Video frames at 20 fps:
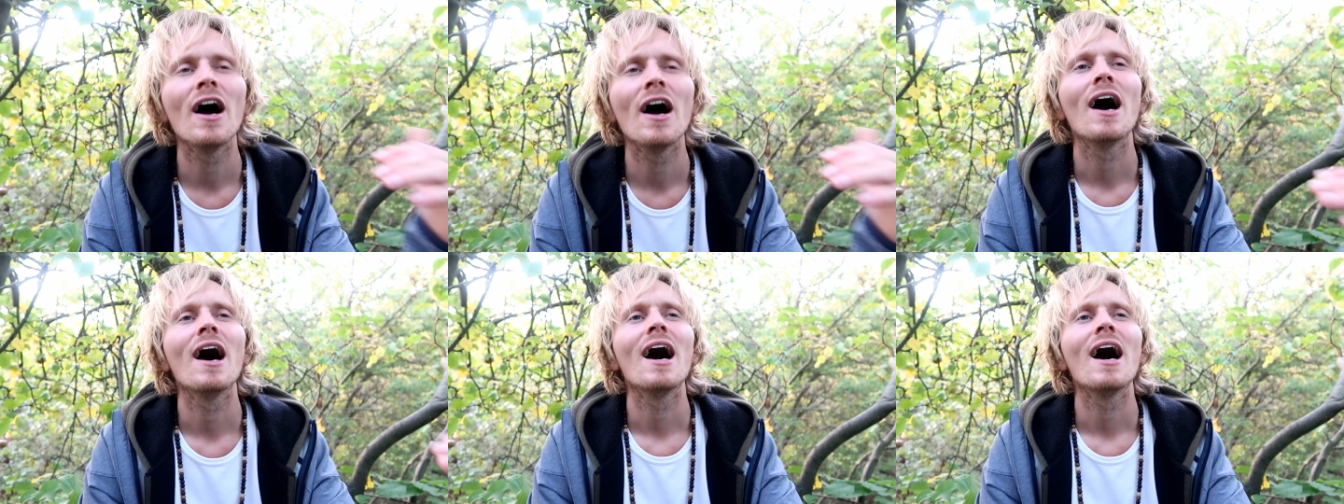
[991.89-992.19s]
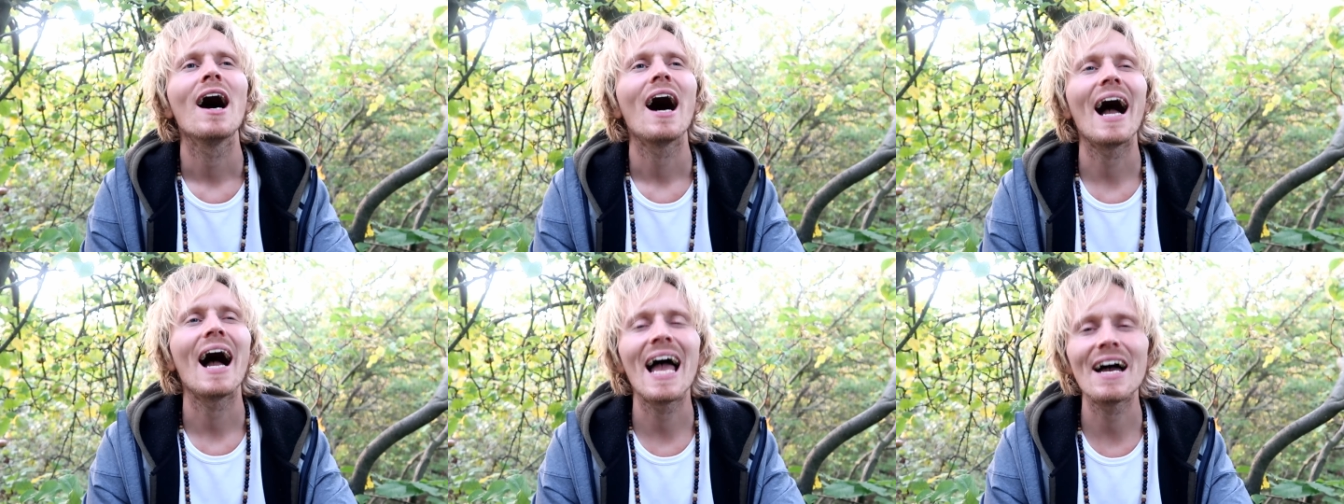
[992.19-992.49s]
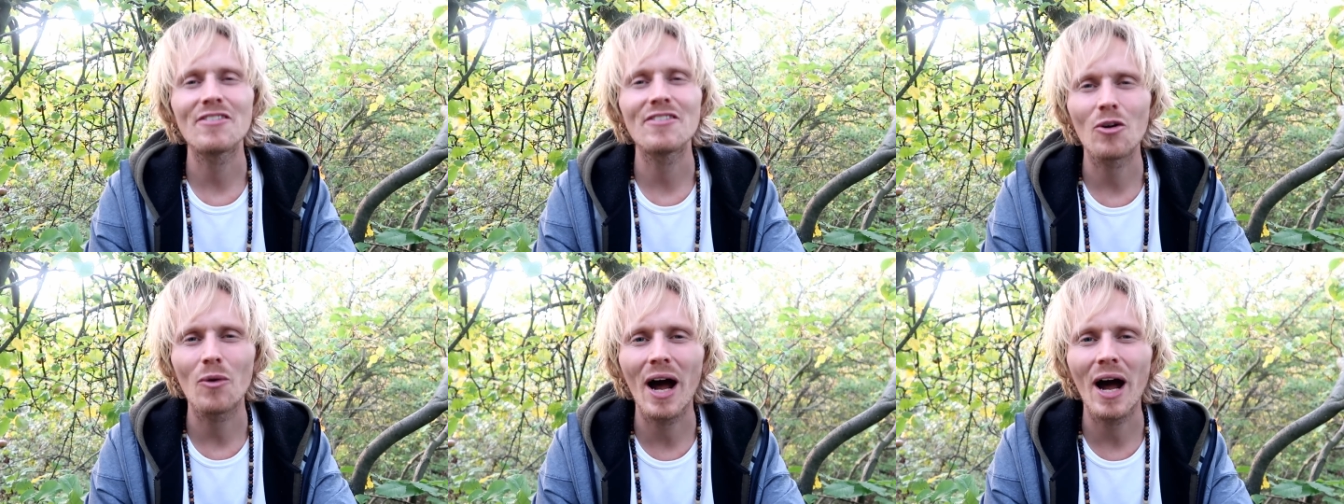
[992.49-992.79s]
I
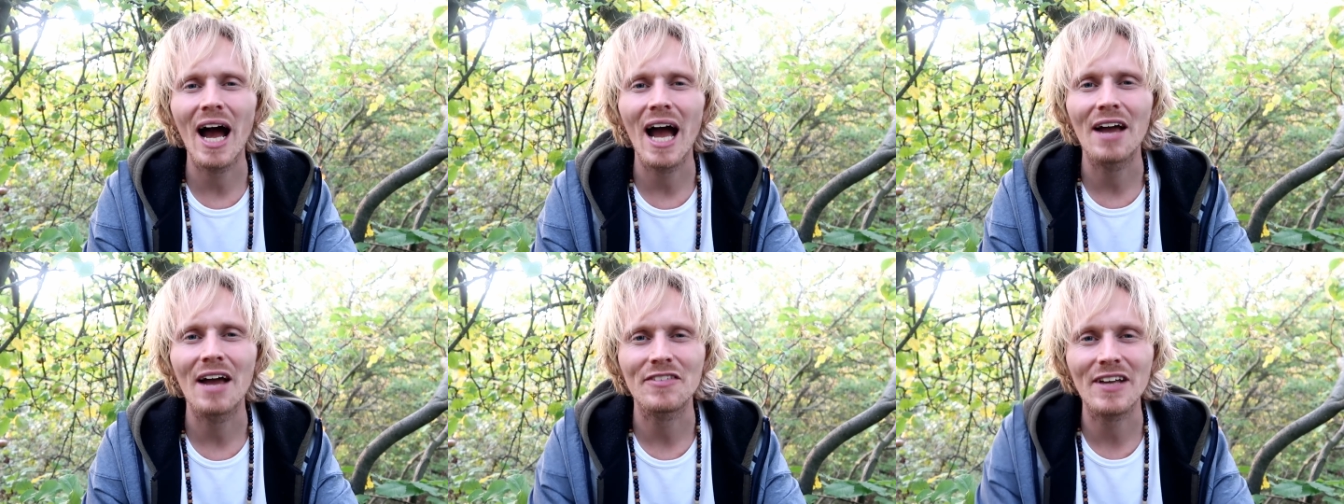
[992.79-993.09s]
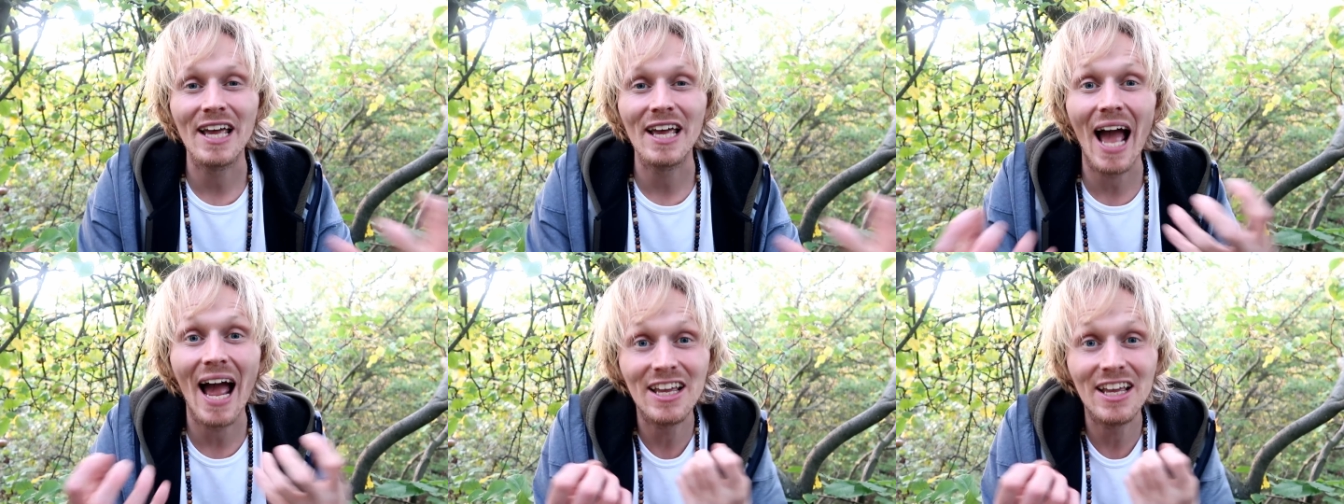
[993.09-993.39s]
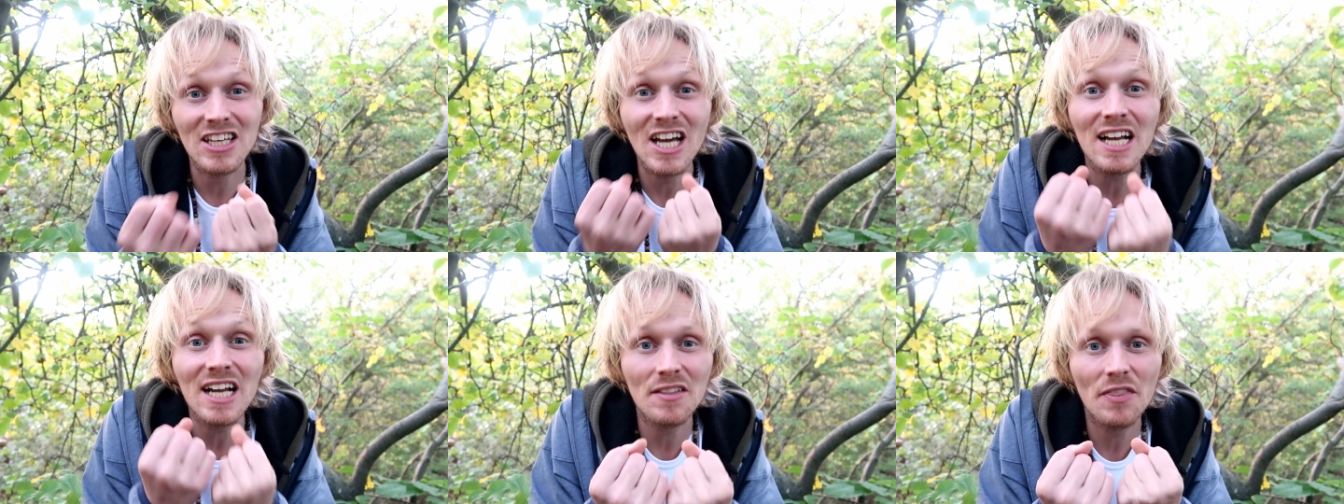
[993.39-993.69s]
have arrived, I
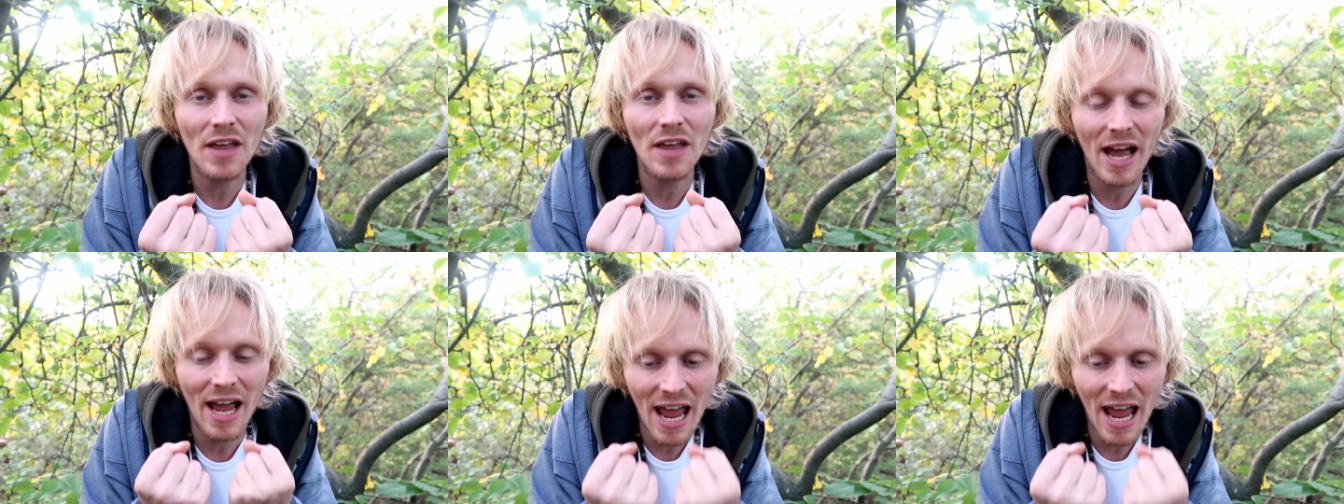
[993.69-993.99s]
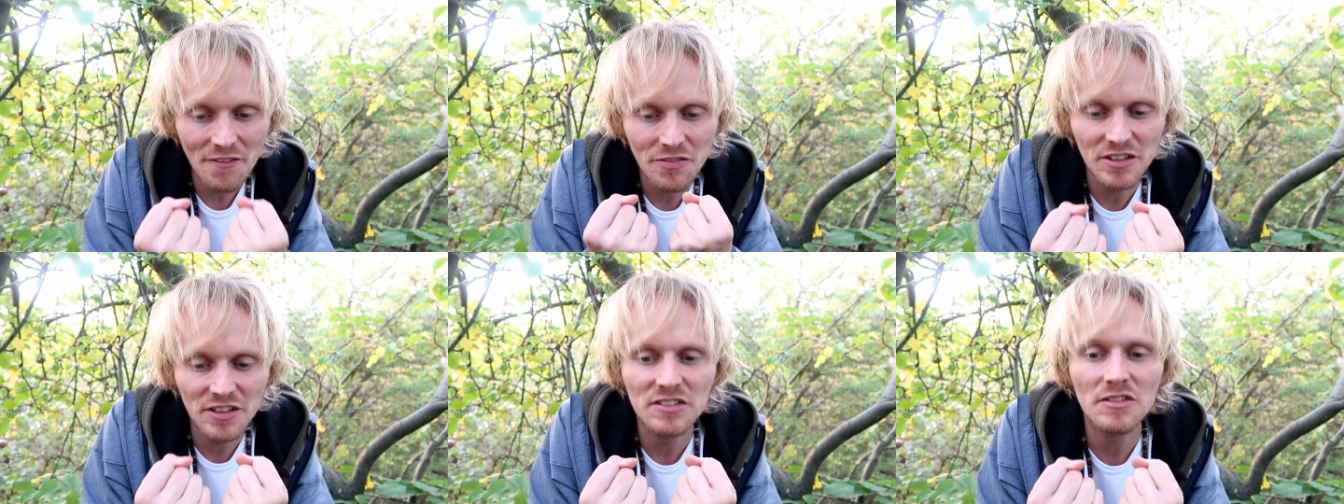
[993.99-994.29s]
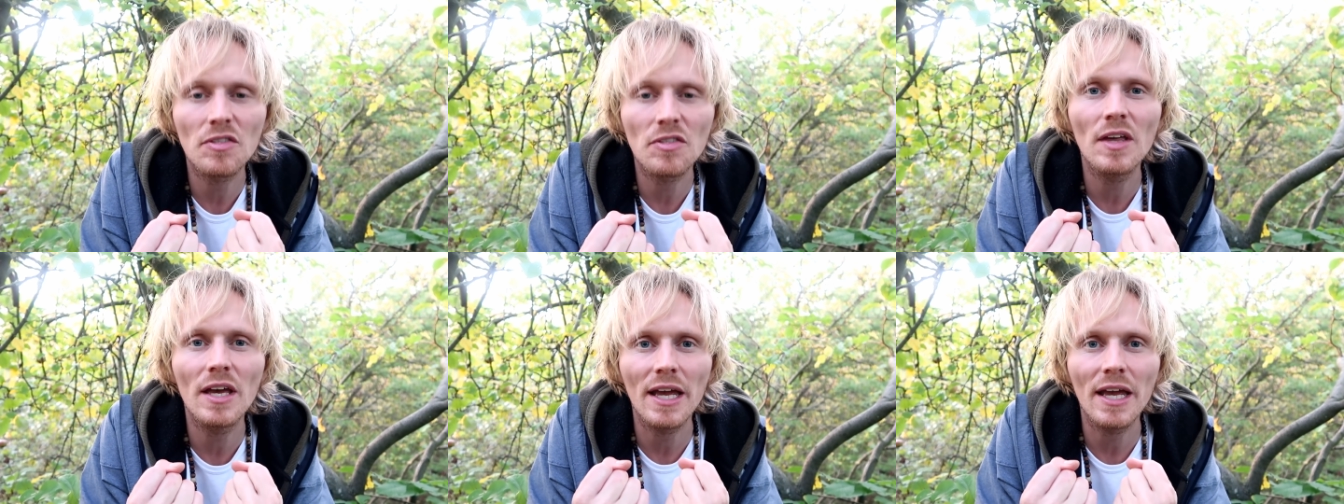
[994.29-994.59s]
have this
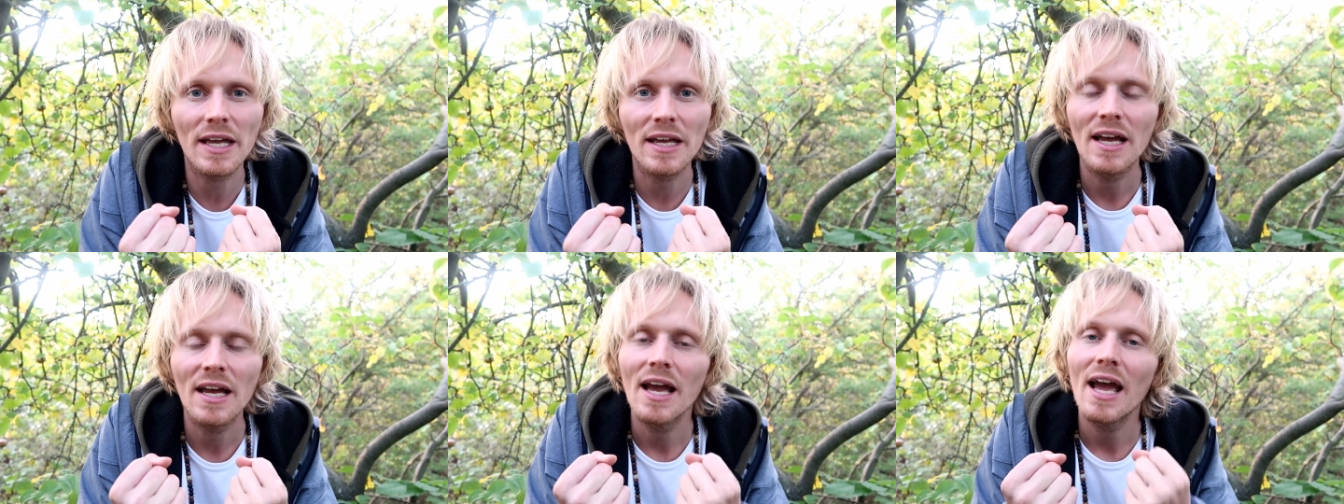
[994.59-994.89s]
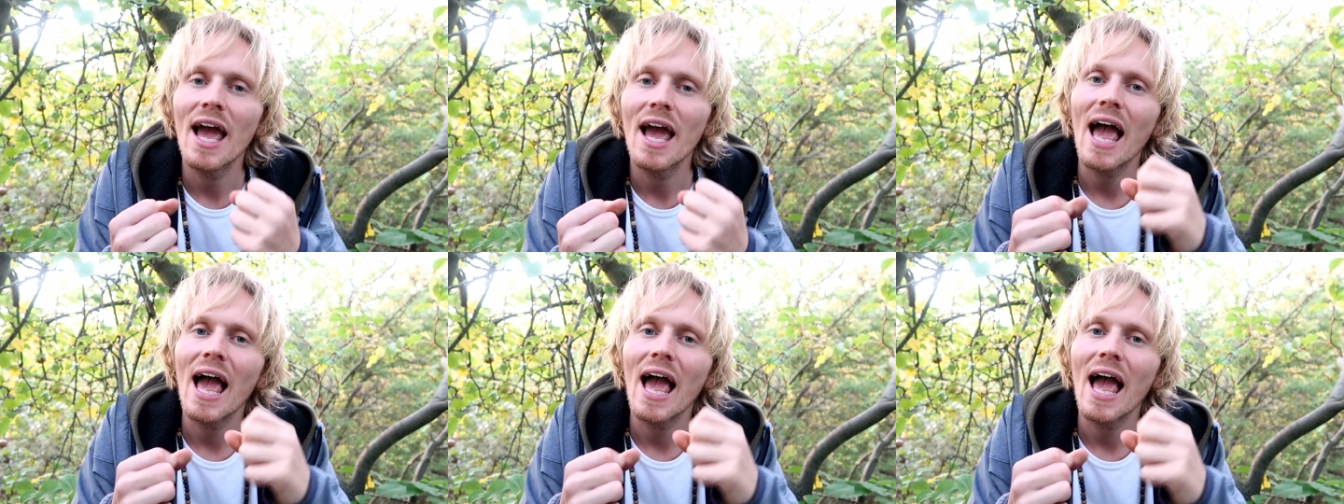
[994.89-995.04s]
thing.